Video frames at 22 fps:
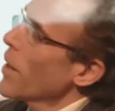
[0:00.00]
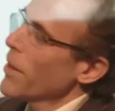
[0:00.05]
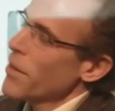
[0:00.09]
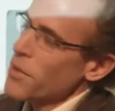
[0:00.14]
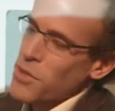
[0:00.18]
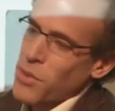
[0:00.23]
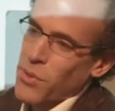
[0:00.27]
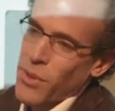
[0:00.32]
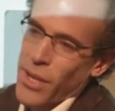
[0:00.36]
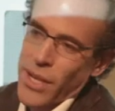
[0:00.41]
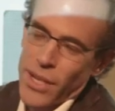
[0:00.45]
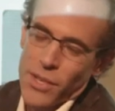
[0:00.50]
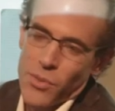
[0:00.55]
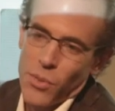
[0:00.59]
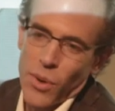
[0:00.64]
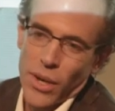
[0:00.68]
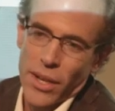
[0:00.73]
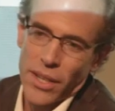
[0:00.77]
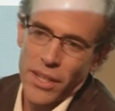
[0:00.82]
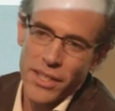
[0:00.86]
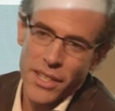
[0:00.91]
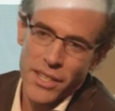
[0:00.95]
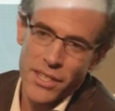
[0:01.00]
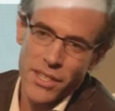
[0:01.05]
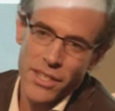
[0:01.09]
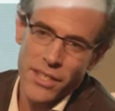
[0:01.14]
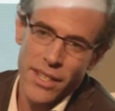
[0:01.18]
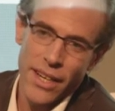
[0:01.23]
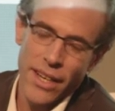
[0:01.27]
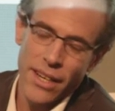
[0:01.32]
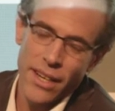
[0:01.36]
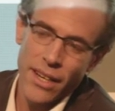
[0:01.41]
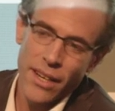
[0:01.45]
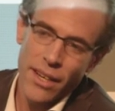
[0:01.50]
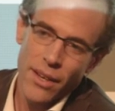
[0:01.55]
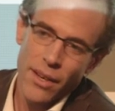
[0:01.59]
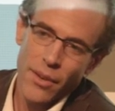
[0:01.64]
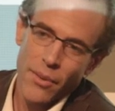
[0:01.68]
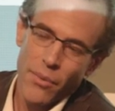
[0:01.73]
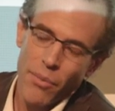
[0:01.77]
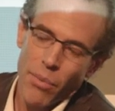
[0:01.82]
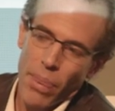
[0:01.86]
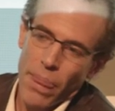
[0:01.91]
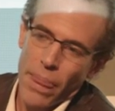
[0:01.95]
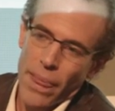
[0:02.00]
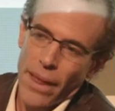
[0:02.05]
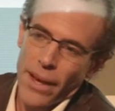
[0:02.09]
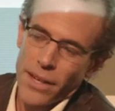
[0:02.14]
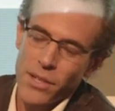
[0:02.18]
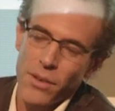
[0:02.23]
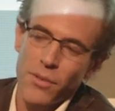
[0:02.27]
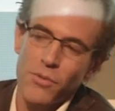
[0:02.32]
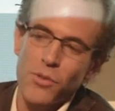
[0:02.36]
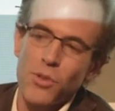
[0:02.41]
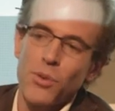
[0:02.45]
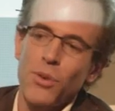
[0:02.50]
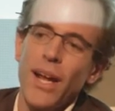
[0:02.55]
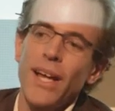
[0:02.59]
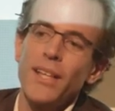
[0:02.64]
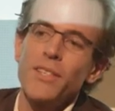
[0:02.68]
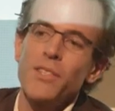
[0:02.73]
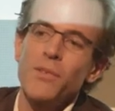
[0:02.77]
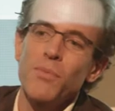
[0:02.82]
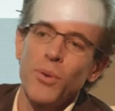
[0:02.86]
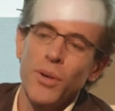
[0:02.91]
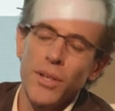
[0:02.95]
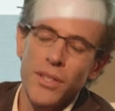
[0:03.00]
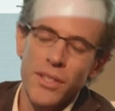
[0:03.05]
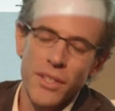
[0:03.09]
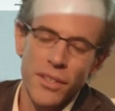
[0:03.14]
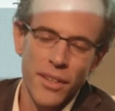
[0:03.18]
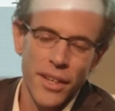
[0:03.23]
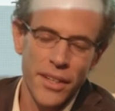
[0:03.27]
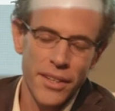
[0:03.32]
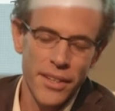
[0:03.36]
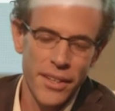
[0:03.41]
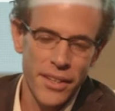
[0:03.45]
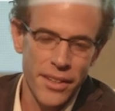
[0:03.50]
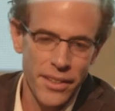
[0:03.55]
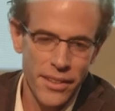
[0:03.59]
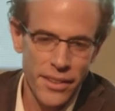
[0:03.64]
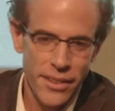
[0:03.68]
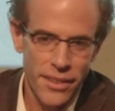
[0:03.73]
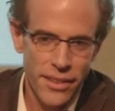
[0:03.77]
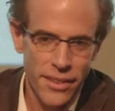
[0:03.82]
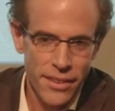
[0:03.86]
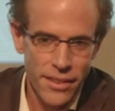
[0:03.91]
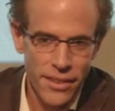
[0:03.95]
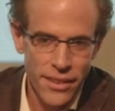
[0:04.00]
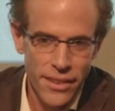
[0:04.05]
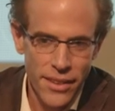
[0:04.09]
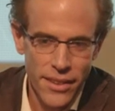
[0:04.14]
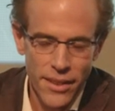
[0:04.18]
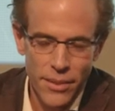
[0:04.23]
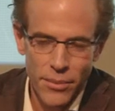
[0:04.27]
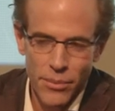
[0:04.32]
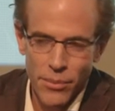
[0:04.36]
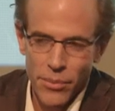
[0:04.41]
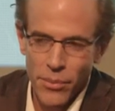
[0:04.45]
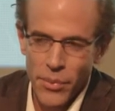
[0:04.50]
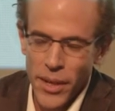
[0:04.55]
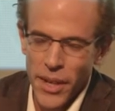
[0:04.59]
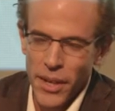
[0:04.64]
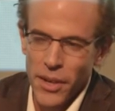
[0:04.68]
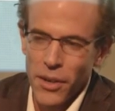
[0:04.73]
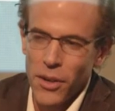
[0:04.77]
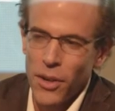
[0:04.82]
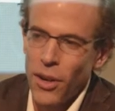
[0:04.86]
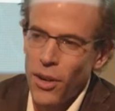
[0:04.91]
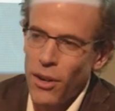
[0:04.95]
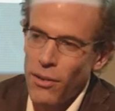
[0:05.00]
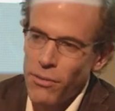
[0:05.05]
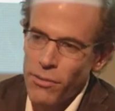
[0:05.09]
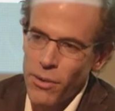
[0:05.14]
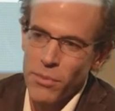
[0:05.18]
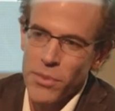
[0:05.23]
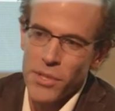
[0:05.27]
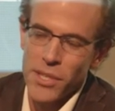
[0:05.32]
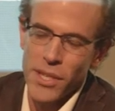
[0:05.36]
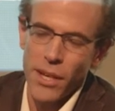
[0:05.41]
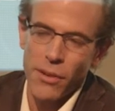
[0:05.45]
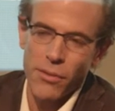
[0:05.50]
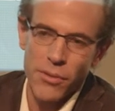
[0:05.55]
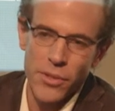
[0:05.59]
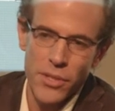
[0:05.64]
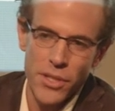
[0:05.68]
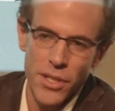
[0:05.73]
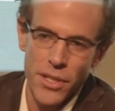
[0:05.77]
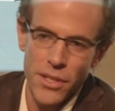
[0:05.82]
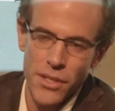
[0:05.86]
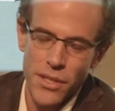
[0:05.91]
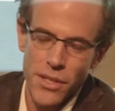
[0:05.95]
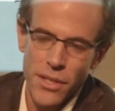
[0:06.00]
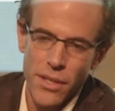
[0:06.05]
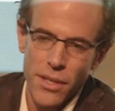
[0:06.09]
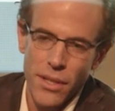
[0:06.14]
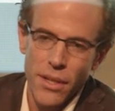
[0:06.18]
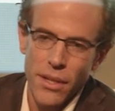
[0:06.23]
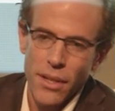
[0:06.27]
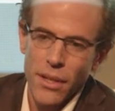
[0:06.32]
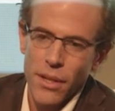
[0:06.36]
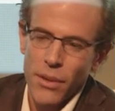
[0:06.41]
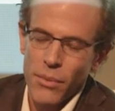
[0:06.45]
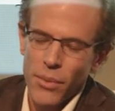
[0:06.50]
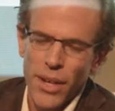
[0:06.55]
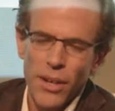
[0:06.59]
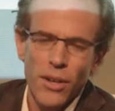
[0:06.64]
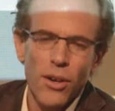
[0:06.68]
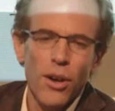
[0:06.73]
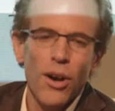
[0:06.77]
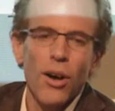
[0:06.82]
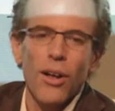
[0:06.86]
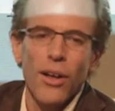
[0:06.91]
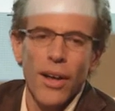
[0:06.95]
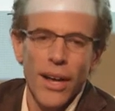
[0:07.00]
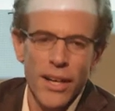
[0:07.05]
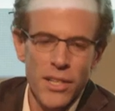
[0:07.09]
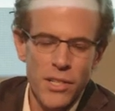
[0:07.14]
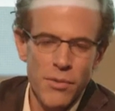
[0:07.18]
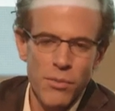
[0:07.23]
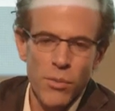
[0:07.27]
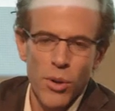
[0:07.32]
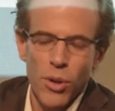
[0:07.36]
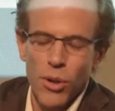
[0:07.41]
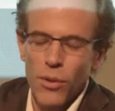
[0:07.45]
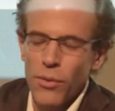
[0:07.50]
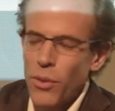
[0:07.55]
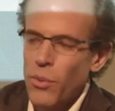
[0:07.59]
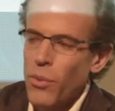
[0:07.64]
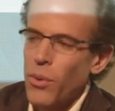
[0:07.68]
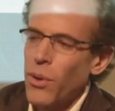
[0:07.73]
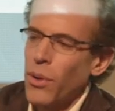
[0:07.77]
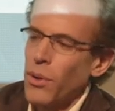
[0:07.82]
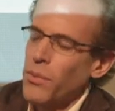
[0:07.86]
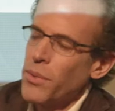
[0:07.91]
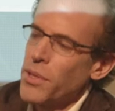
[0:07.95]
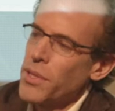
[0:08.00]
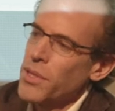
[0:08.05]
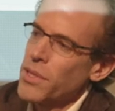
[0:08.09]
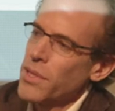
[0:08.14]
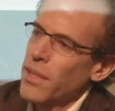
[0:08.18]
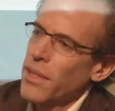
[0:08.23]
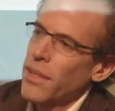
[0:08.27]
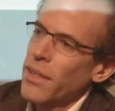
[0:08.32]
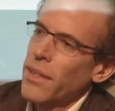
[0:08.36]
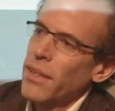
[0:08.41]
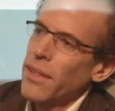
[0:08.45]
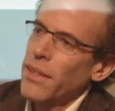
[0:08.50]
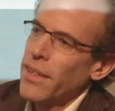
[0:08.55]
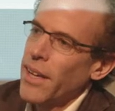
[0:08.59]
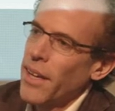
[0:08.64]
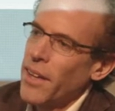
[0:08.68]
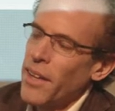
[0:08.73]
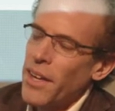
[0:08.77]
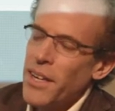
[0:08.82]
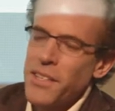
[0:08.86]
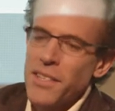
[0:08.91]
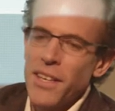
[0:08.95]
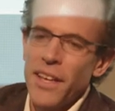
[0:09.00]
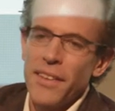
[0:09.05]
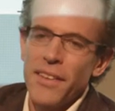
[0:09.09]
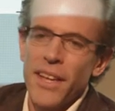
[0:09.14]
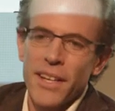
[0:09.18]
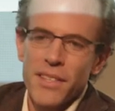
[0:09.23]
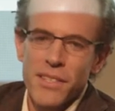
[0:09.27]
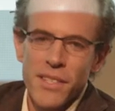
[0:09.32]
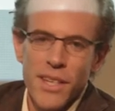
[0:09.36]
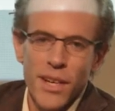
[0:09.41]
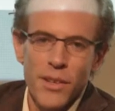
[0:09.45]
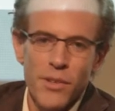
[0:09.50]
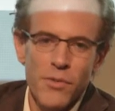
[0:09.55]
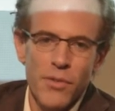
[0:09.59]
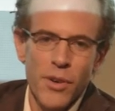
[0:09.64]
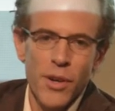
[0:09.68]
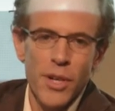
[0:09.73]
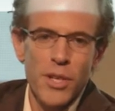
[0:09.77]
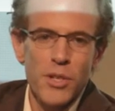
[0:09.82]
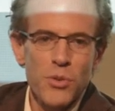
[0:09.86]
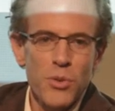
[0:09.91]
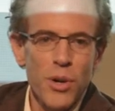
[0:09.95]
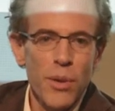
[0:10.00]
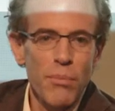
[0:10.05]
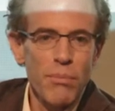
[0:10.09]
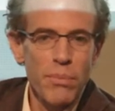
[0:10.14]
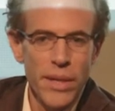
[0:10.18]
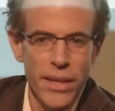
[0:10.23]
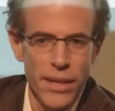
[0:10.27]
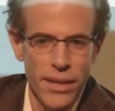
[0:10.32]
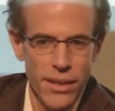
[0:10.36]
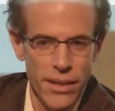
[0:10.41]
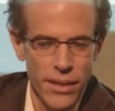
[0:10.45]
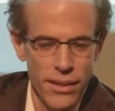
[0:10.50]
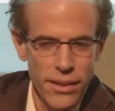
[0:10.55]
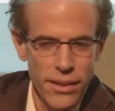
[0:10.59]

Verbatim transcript: on the screen is one of the dishes that actually we have transported to London. Um, we got a call from Selfridges. We got a call actually from all over the world, which now that I said that, sounds very Trumpian.